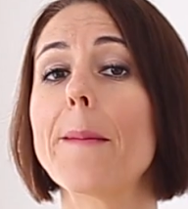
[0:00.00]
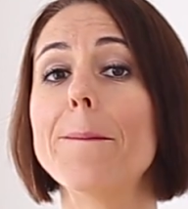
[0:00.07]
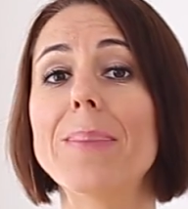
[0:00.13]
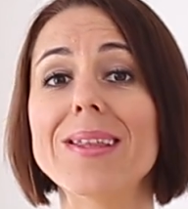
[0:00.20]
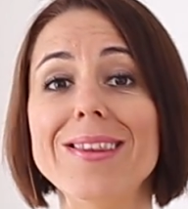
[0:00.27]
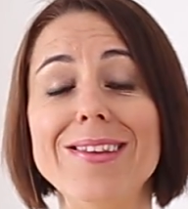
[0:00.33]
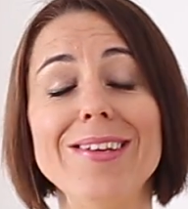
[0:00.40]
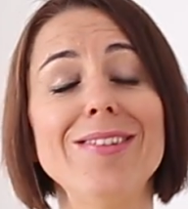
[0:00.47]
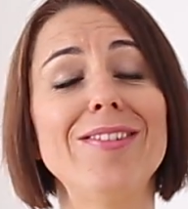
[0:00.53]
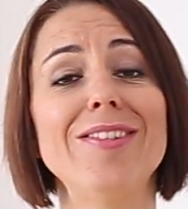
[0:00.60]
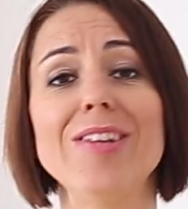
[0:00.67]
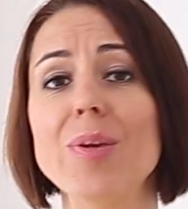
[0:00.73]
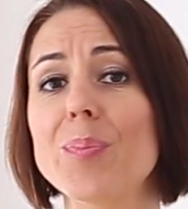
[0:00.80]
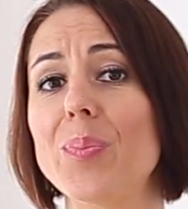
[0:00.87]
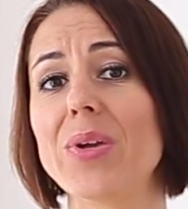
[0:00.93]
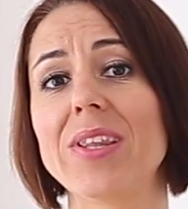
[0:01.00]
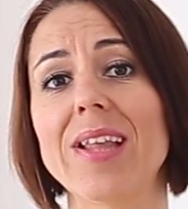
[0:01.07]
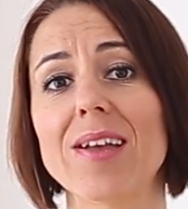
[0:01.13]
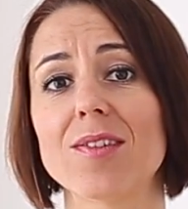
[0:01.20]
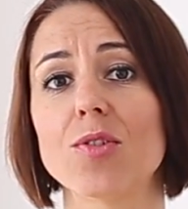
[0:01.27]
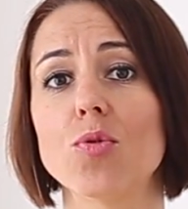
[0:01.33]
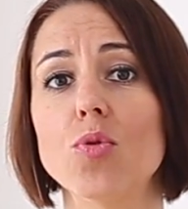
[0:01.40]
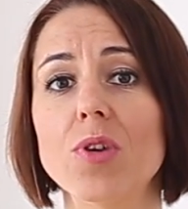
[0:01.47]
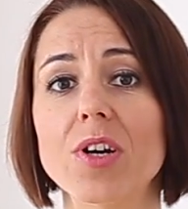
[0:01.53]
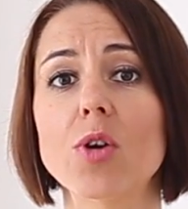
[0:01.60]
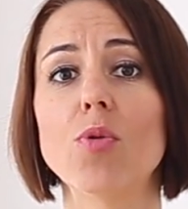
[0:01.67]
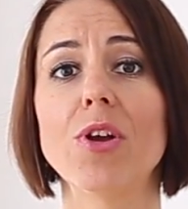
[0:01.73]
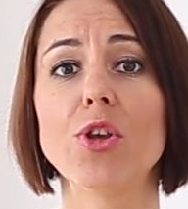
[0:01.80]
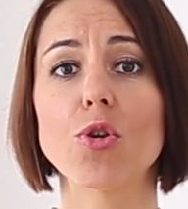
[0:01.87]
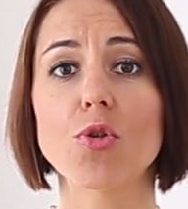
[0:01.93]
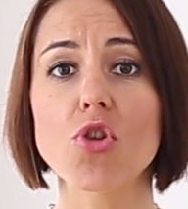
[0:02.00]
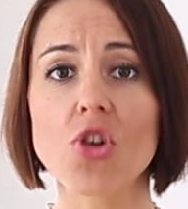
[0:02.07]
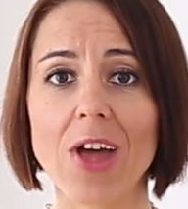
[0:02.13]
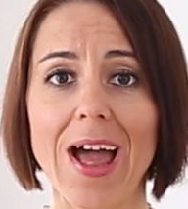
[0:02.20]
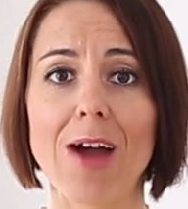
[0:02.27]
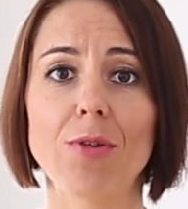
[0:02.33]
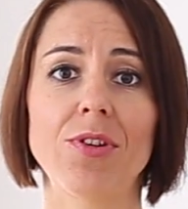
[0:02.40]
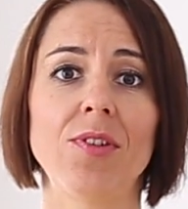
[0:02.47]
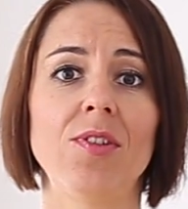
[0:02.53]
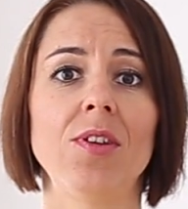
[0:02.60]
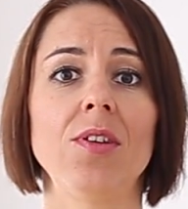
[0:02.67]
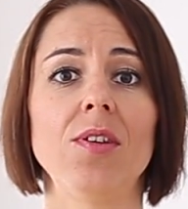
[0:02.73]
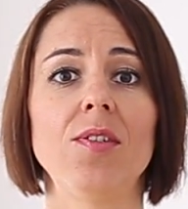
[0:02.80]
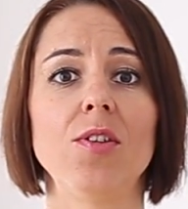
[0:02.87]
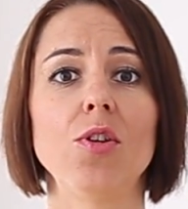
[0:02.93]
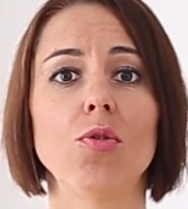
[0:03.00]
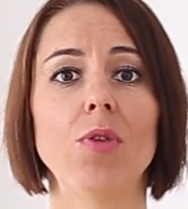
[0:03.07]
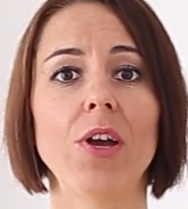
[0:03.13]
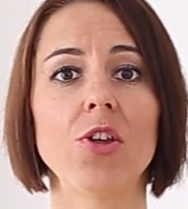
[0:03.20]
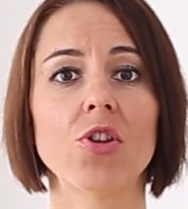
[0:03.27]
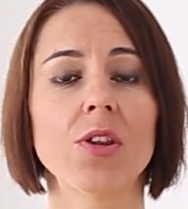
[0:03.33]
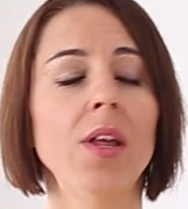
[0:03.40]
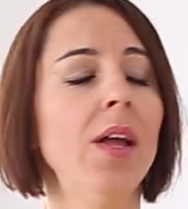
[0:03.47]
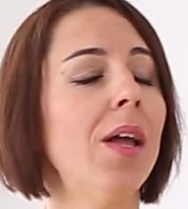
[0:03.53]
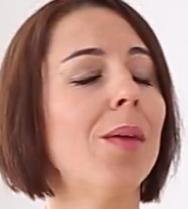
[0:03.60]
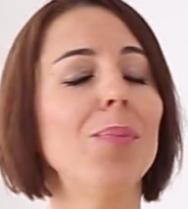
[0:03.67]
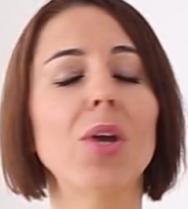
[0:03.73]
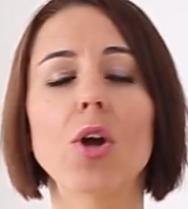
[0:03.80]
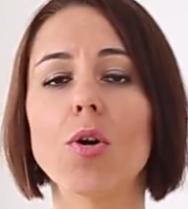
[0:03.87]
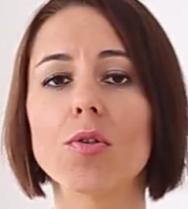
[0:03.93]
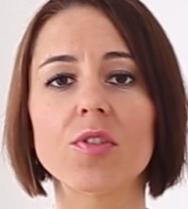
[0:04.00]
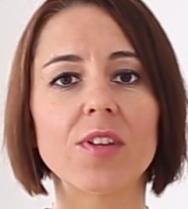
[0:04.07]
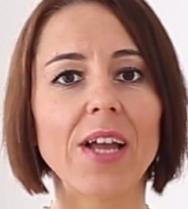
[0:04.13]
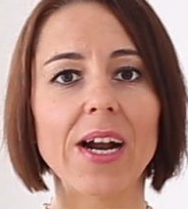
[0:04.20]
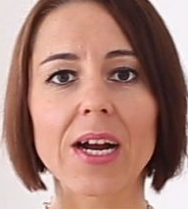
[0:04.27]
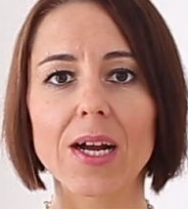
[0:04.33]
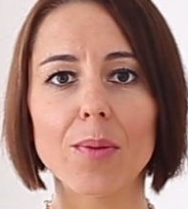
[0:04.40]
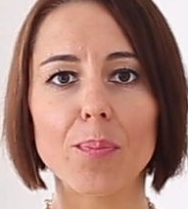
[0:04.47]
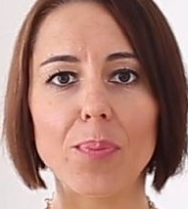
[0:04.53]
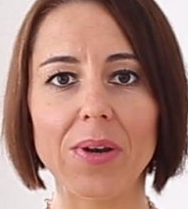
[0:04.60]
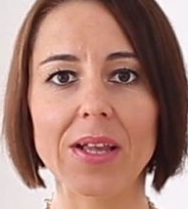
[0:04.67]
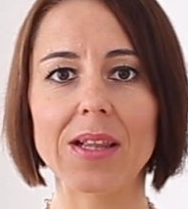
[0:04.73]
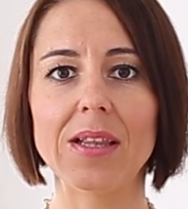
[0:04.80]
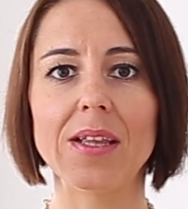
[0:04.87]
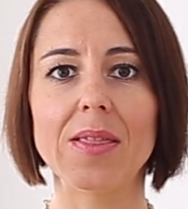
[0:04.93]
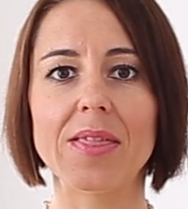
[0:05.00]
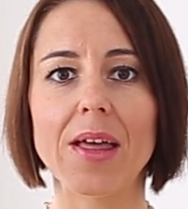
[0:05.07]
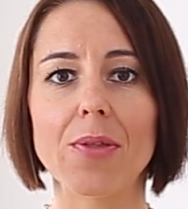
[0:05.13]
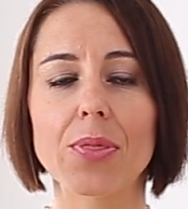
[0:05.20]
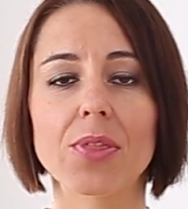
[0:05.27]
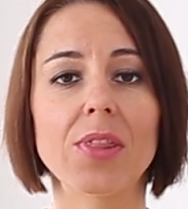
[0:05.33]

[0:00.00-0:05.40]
but this simply doesn't work when your child is in this situation because they're completely deaf.